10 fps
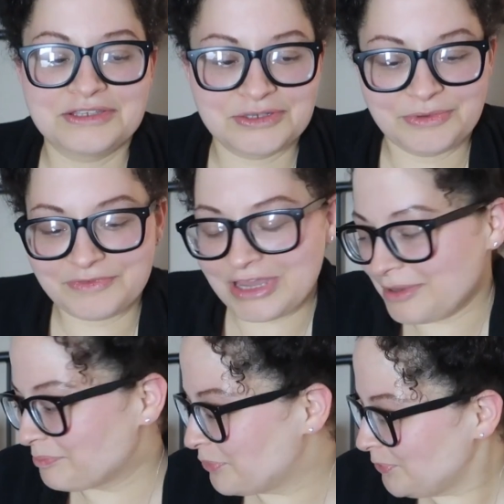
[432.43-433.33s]
So we've
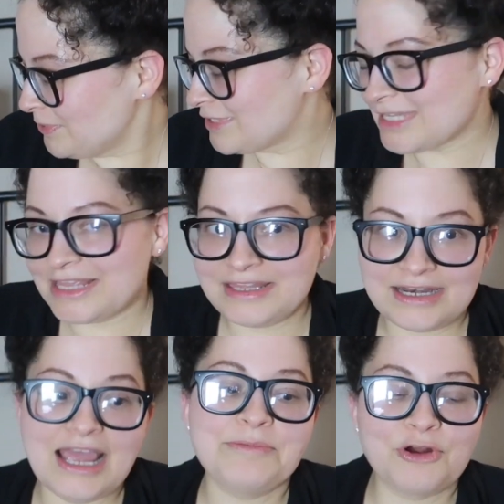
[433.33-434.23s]
got boots, and
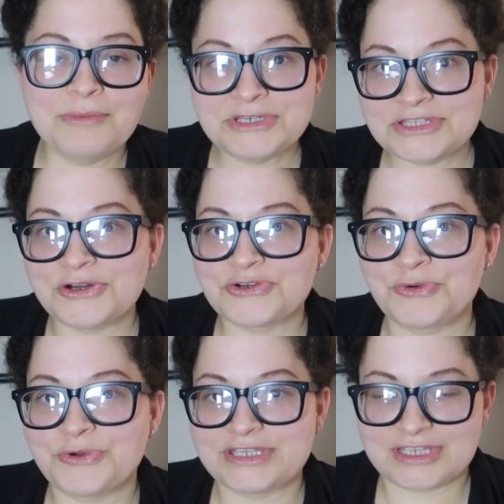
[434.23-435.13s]
then I promise there are
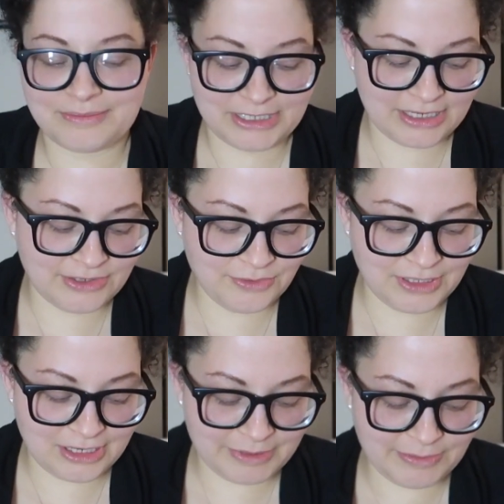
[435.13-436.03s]
toys coming. I know a
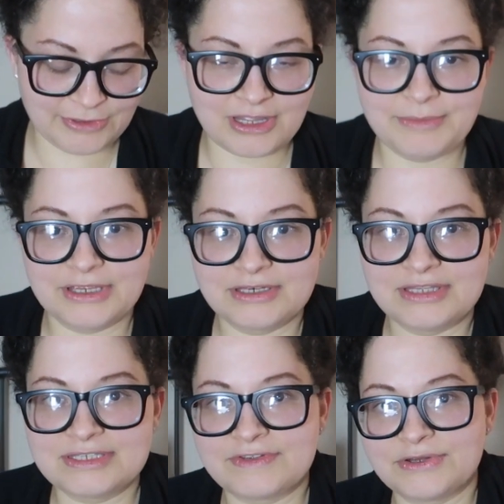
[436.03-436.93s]
lot of people are coming into
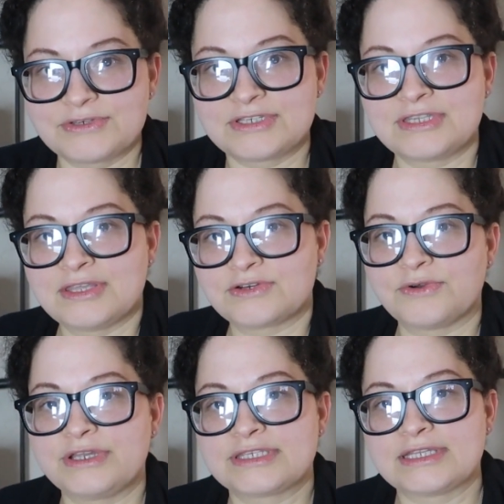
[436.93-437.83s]
these videos to see the
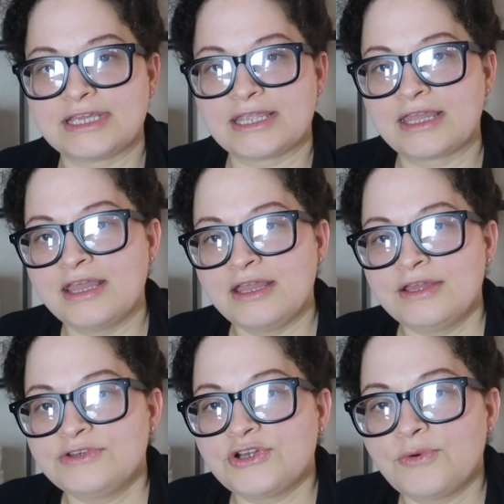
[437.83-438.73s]
toys, and like,
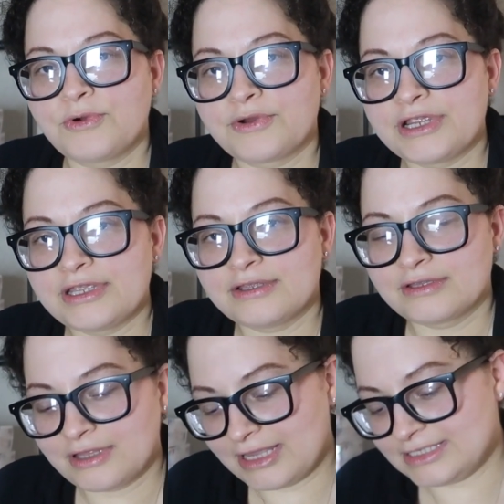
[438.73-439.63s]
don't worry.
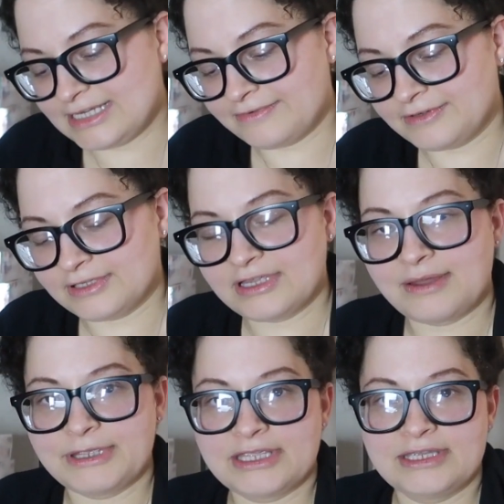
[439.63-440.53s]
I definitely
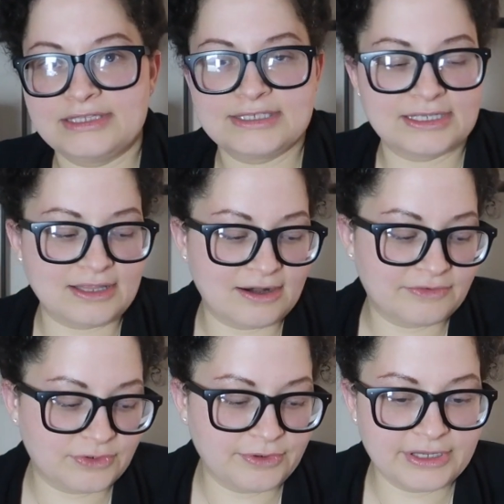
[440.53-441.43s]
got my kids a lot of
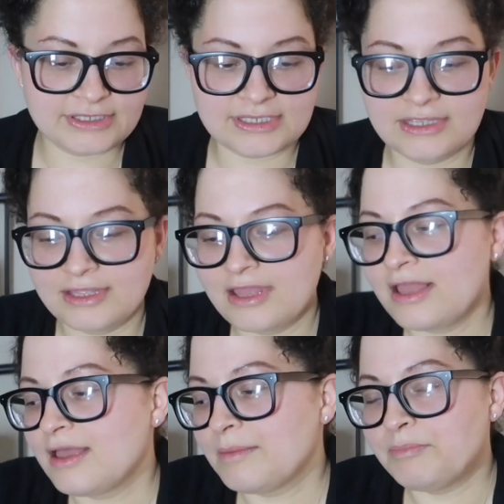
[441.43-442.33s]
toys.
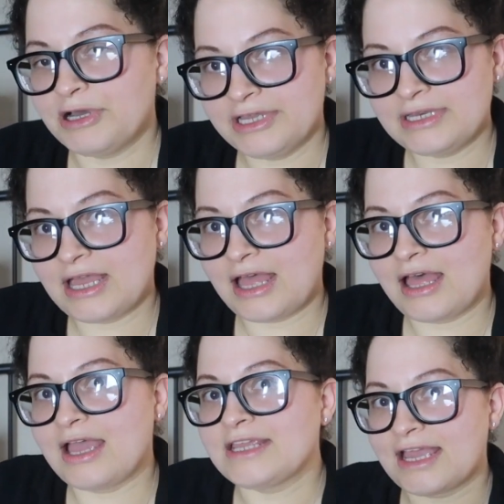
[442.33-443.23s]
But
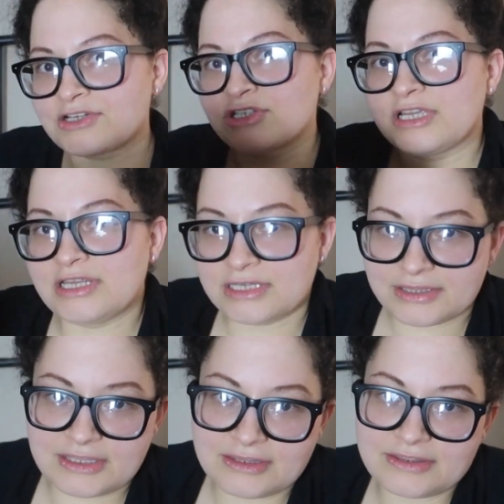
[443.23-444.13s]
I actually
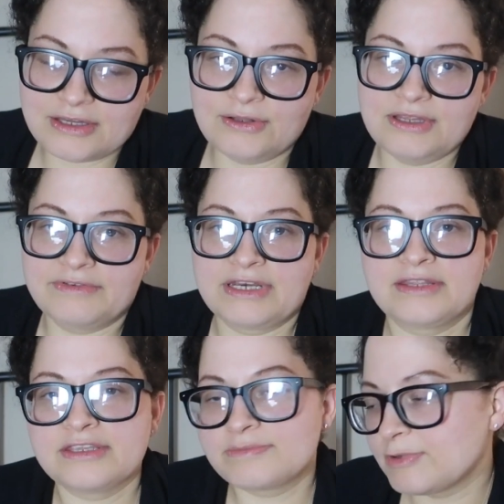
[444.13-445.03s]
think that they'll love
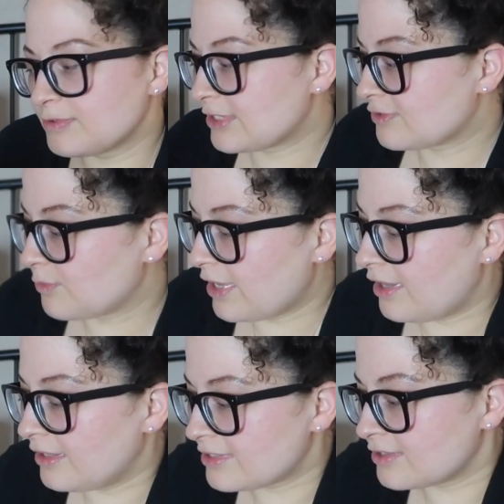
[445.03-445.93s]
getting these boots as well
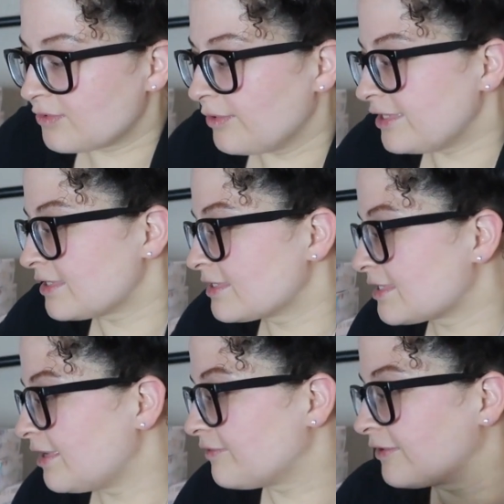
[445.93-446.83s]
as the toys and
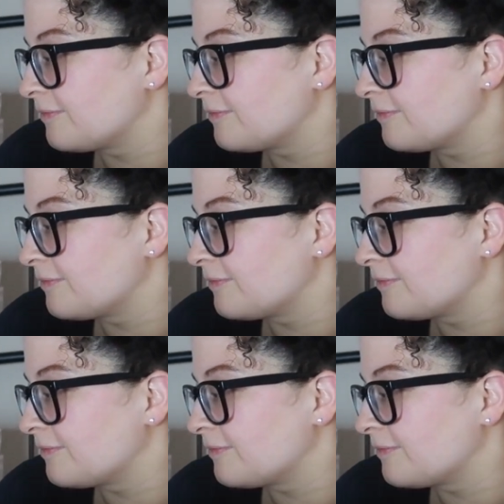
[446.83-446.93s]
stuff.